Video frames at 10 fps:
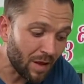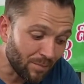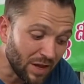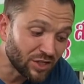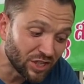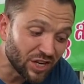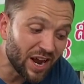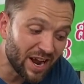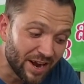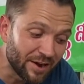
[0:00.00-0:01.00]
This is
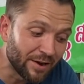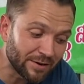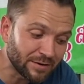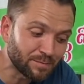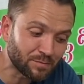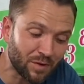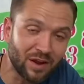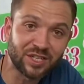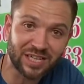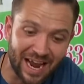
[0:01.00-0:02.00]

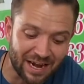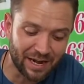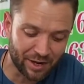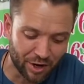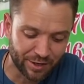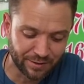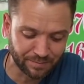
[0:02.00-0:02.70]
insanely good.